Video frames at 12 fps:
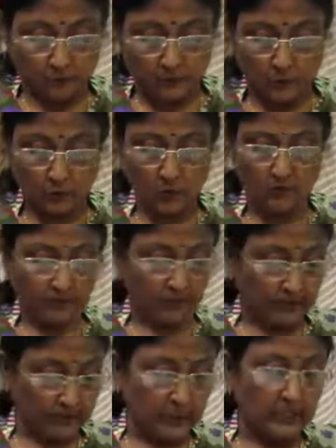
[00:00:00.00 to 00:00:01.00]
So
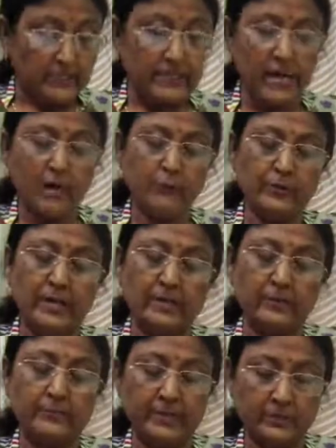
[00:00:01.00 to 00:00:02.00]
now we are
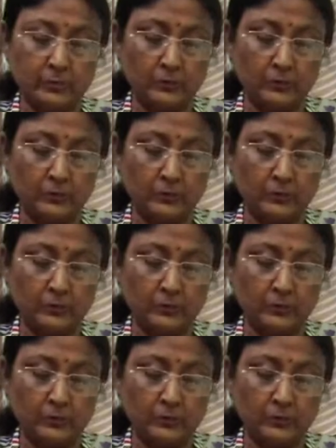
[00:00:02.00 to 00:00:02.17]
coming to